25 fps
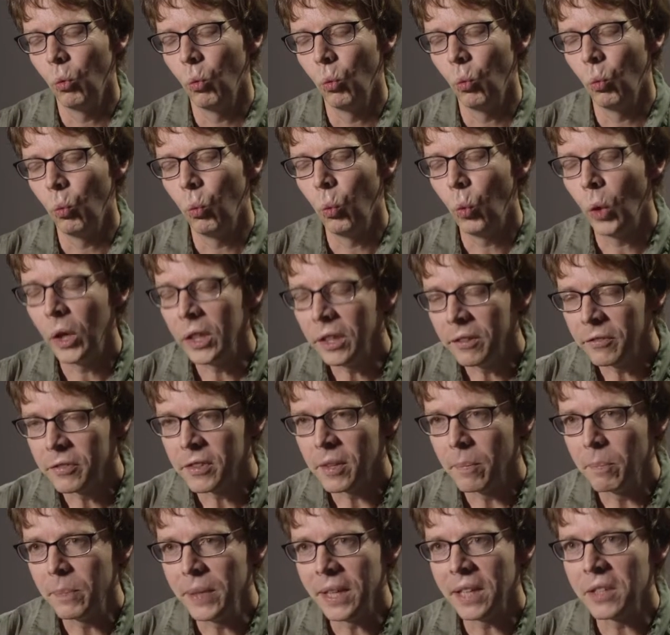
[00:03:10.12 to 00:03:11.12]
One of the
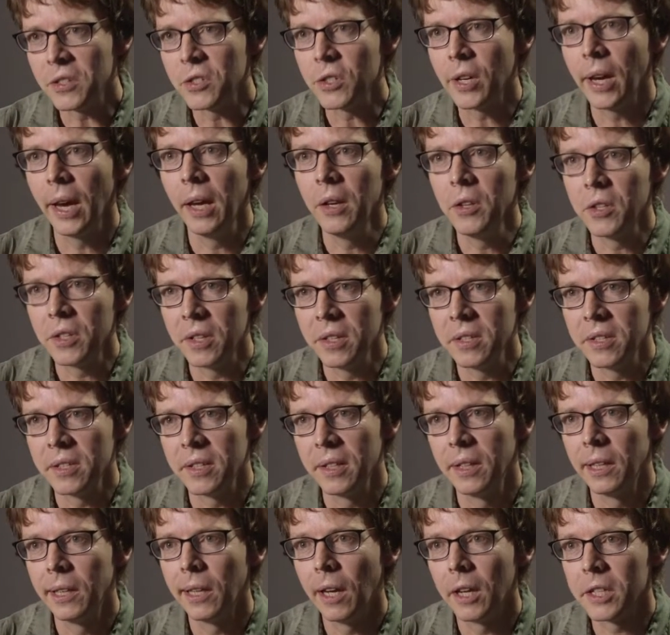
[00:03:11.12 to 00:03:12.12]
biggest changes in
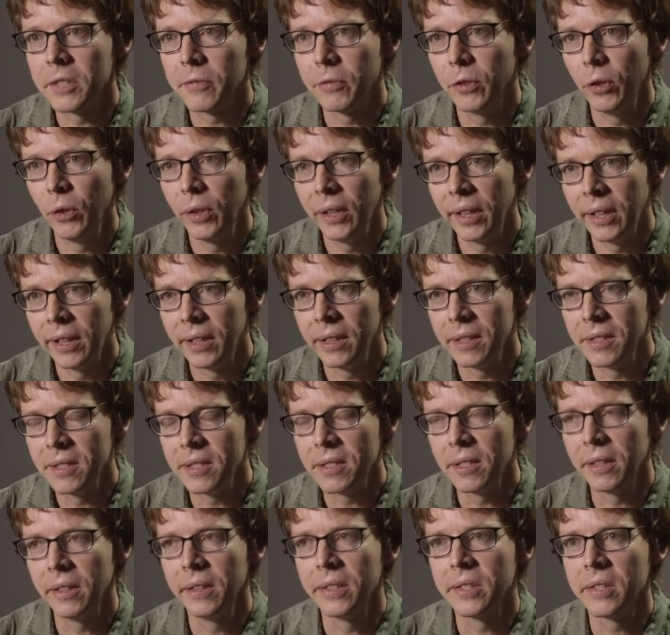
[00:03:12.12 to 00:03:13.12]
the last few years
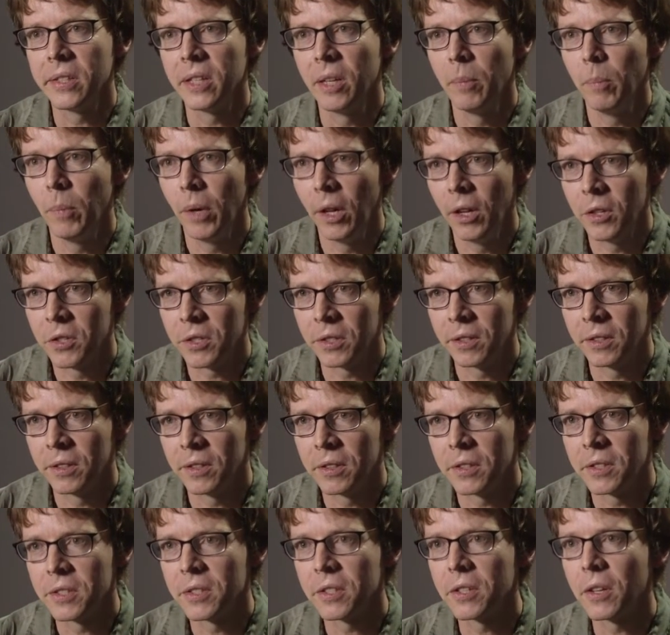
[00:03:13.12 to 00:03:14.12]
is the
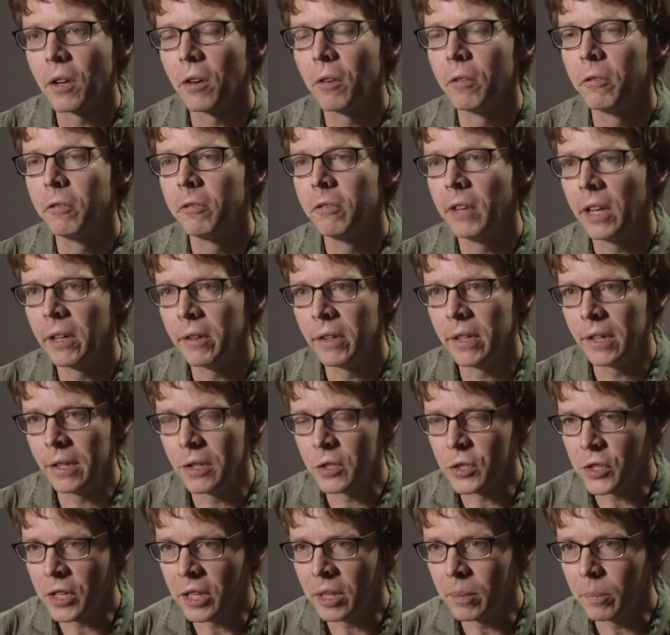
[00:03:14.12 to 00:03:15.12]
emergence of very
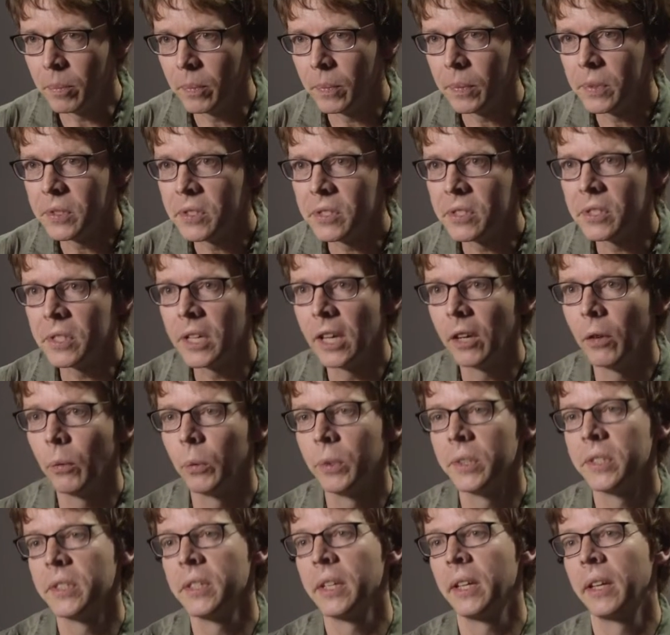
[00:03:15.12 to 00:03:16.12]
cheap
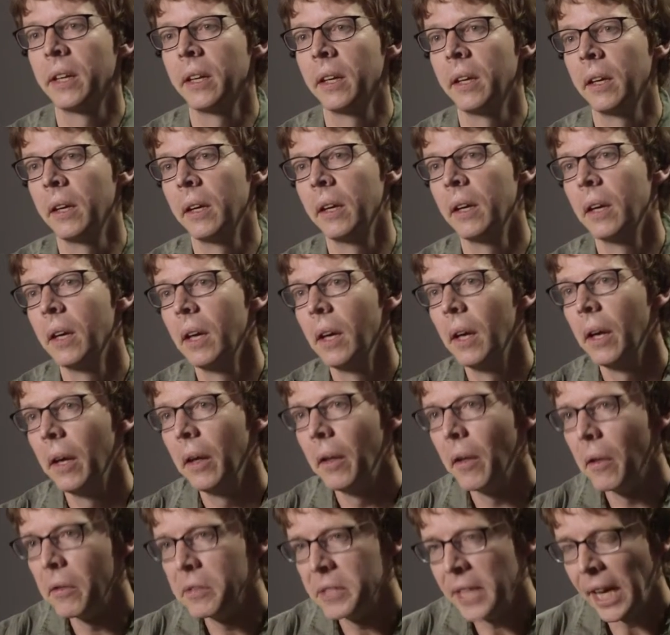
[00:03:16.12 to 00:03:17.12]
sequencing
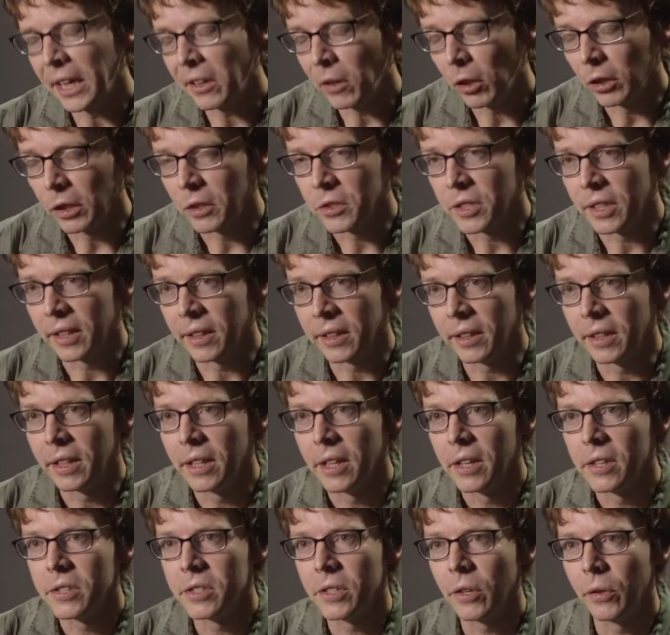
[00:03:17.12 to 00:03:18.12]
technology.
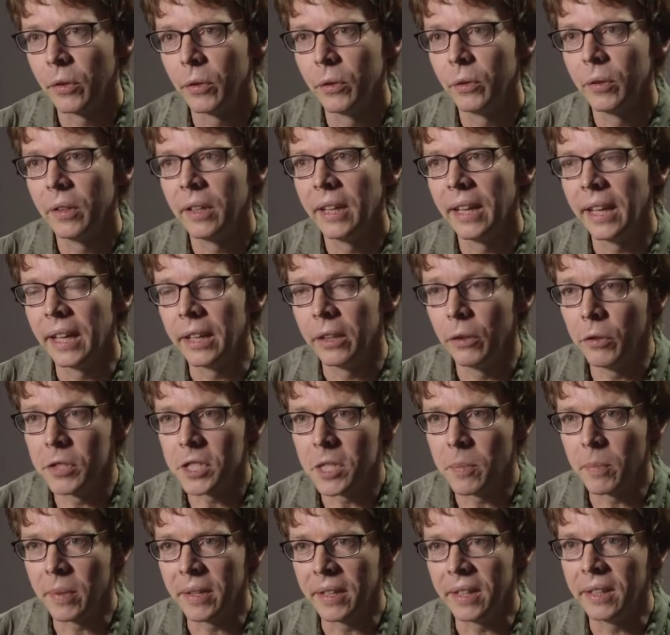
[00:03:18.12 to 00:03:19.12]
So it used to
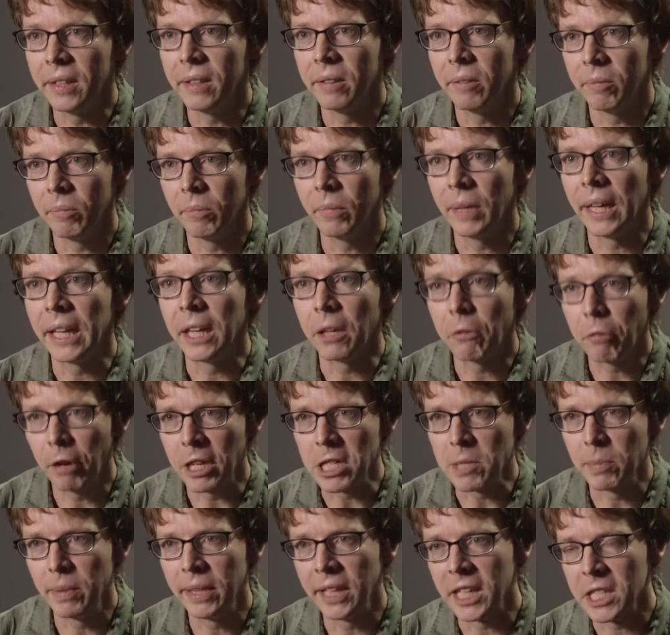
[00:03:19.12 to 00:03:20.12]
be
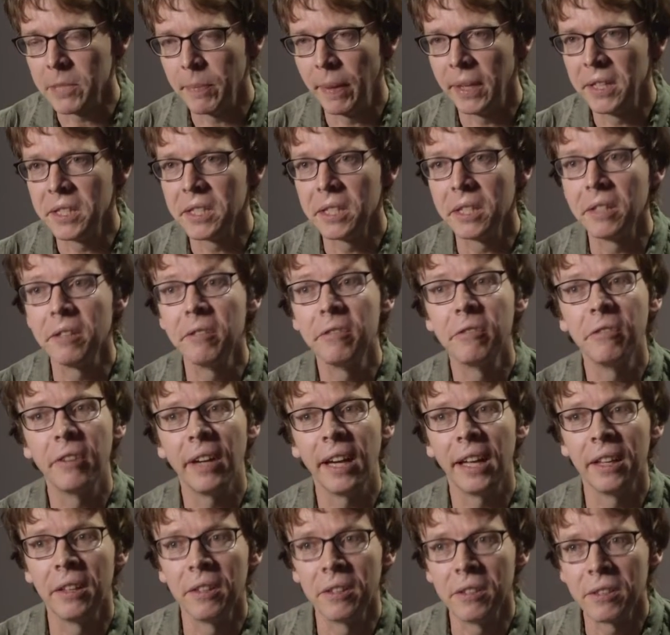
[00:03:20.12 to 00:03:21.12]
incredibly expensive
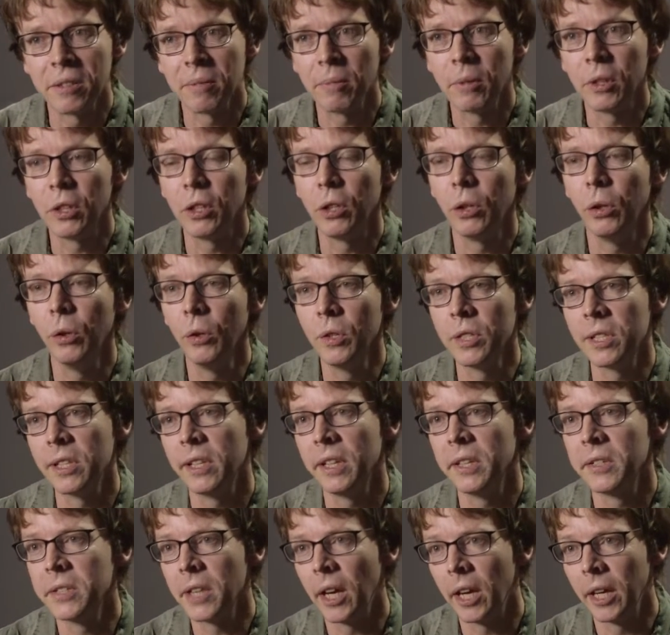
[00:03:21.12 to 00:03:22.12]
and hugely
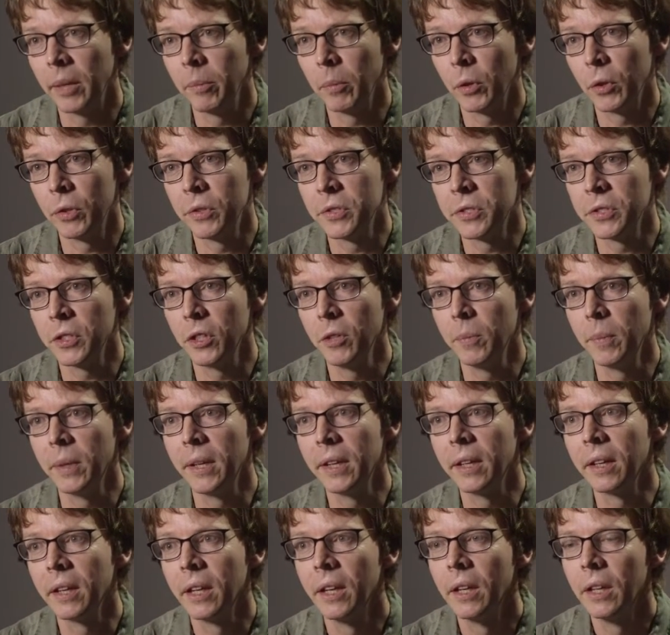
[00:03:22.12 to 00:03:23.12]

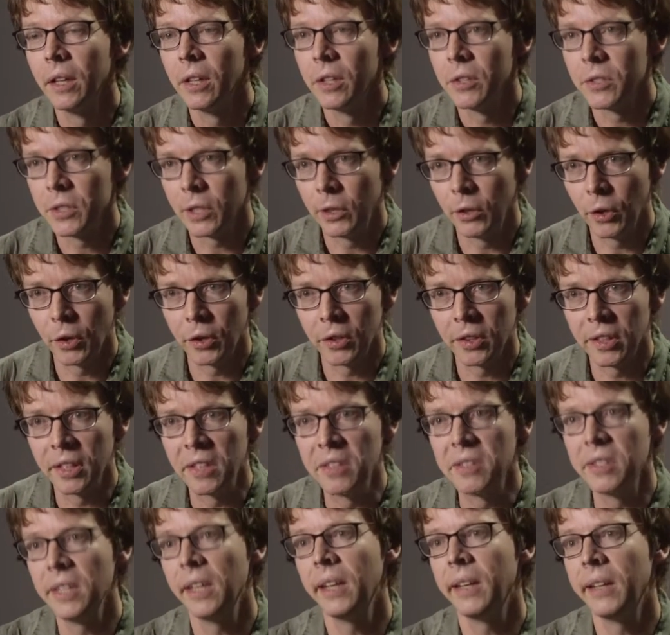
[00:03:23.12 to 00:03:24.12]
time-consuming to look at the
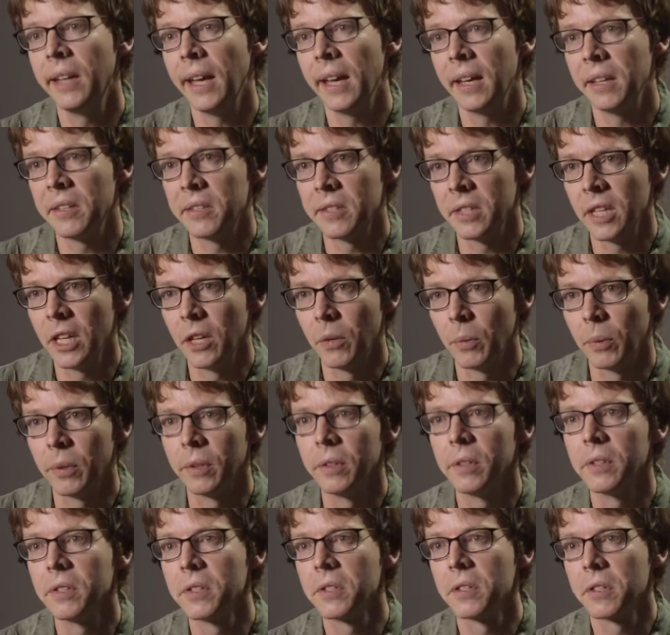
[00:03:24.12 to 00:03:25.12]
DNA
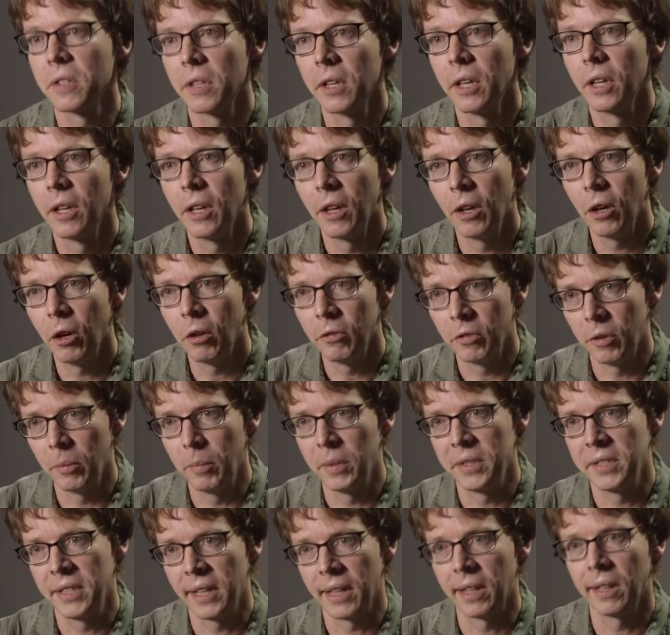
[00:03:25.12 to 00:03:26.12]
sequence of a
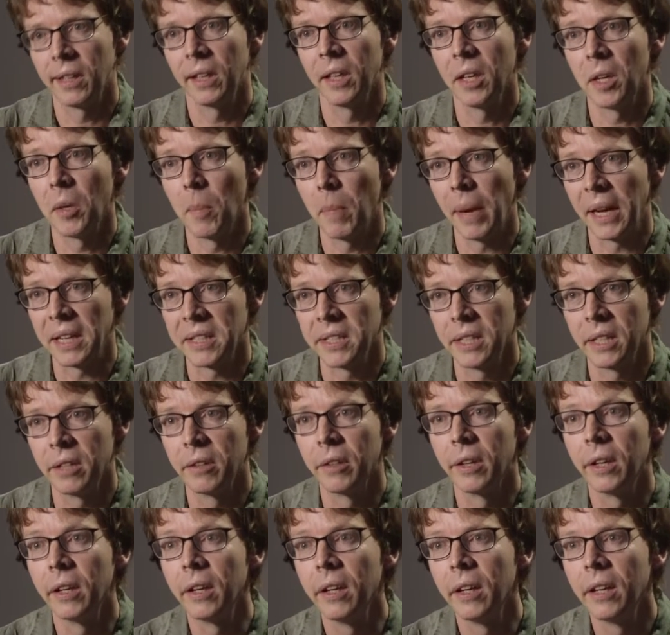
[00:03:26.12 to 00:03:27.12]
particular
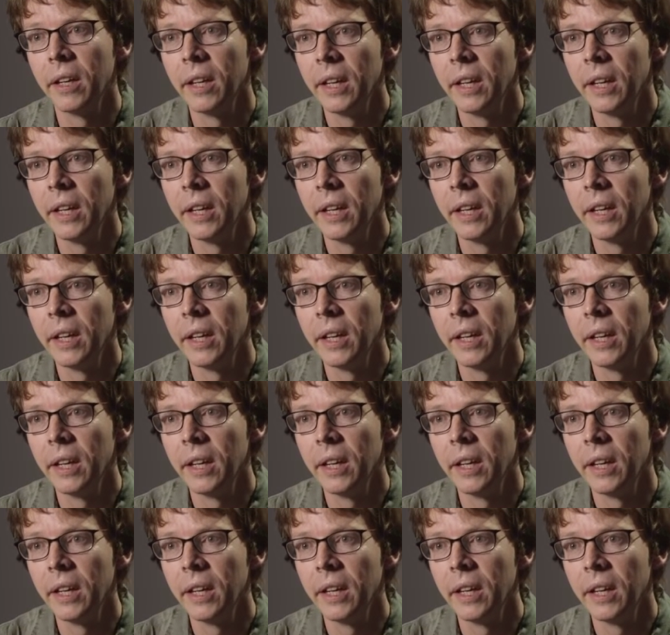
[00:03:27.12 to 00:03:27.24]
bacteria.